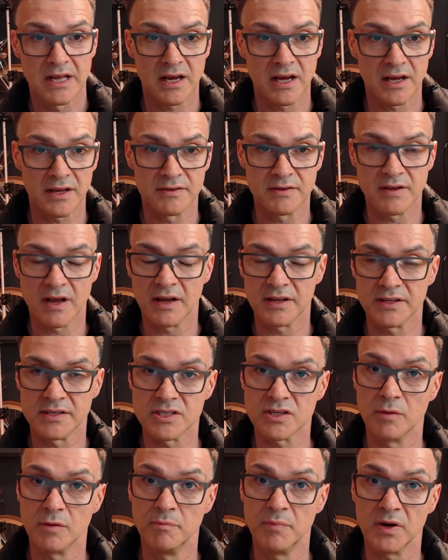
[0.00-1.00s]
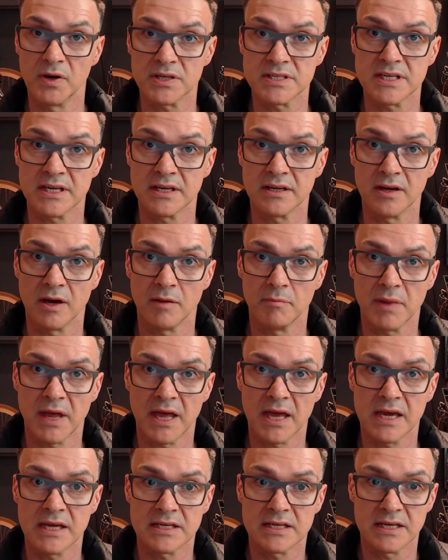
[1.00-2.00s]
I'd sort of booked it and not
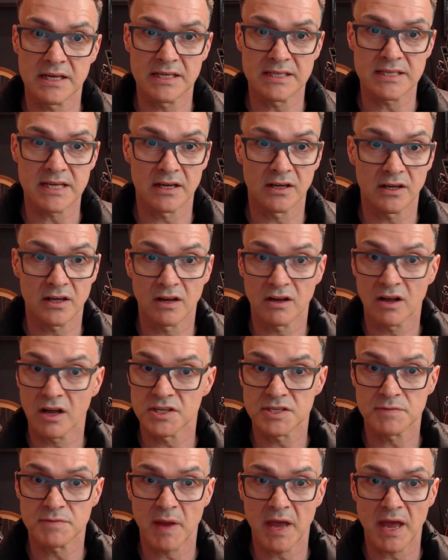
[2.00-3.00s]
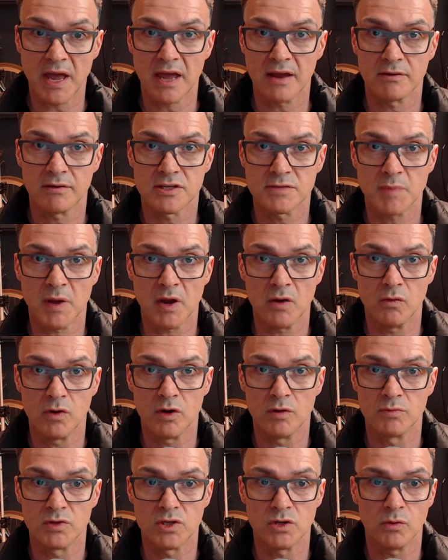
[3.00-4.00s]
paid. And he said, look, I've got a spare
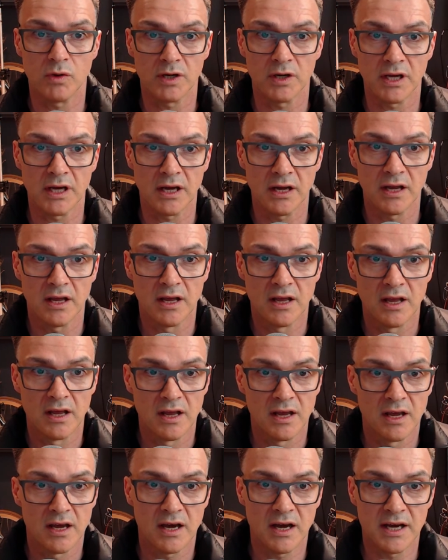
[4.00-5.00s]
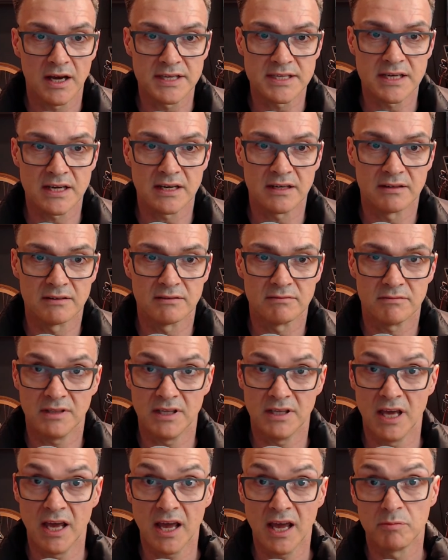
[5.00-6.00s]
room. Do you want it? I said,
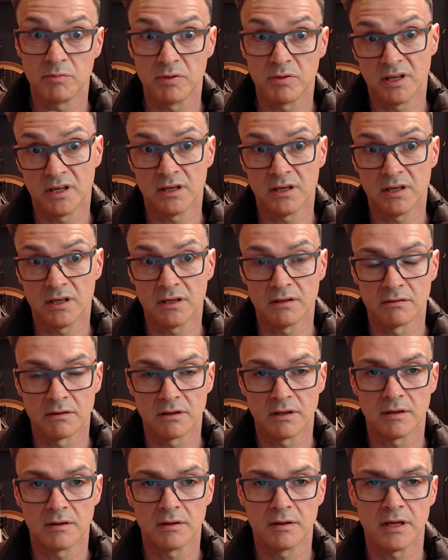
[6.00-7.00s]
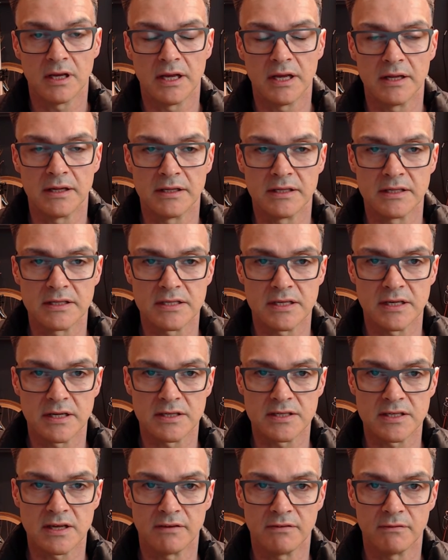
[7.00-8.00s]
yeah, brilliant. And
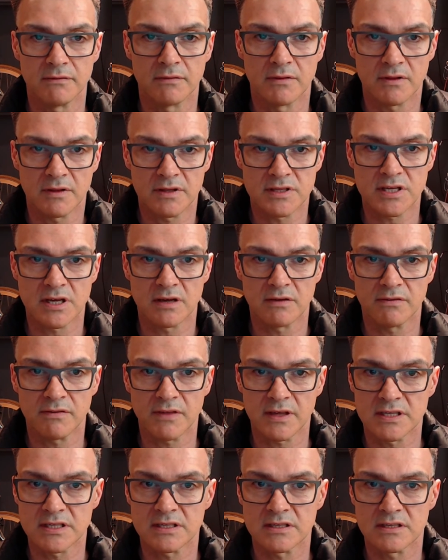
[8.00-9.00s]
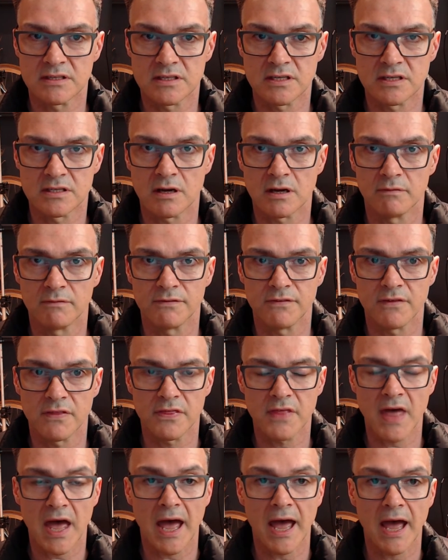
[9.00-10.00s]
so thanks to Tom for
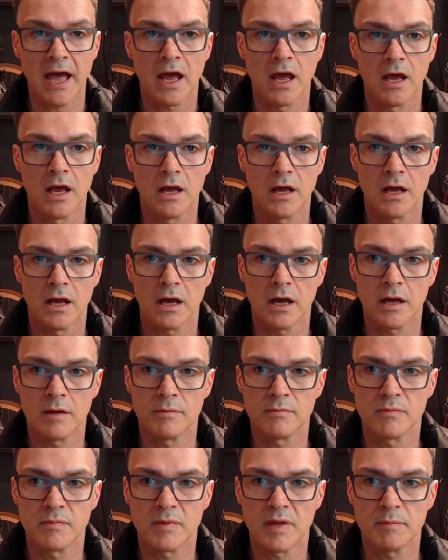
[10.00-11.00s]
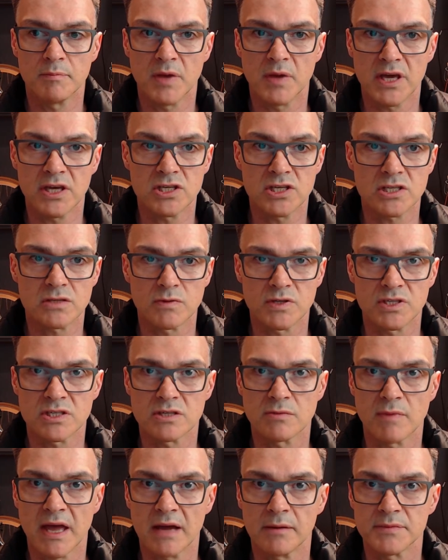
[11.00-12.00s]
that. But he just wants some
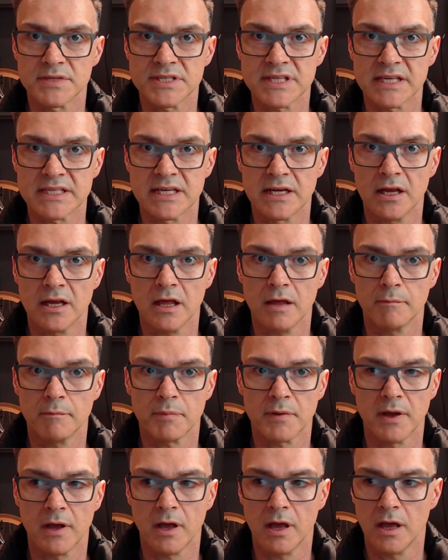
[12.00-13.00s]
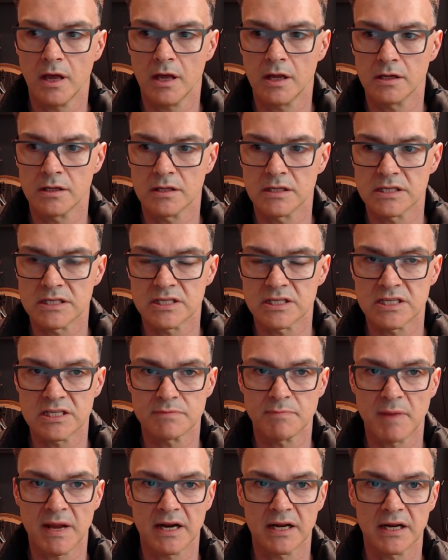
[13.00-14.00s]
help setting up and
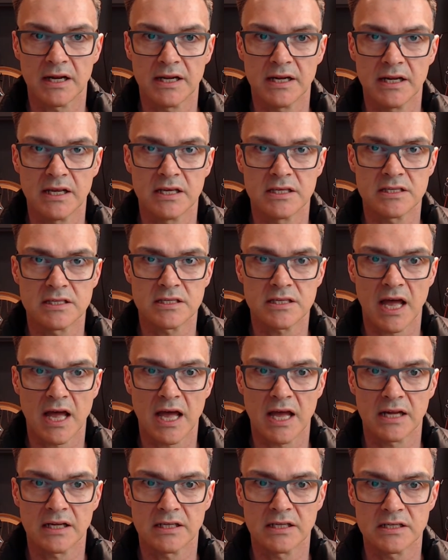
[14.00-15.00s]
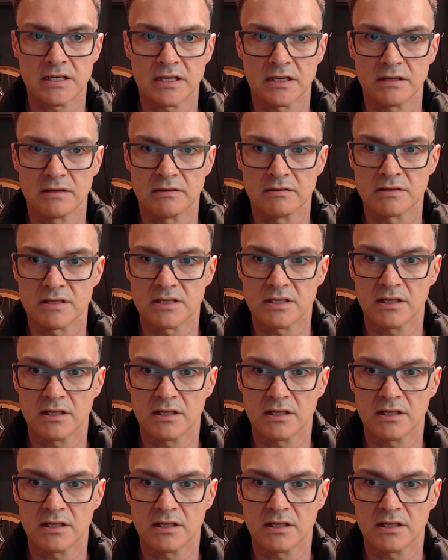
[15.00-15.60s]
dismantling his stand, and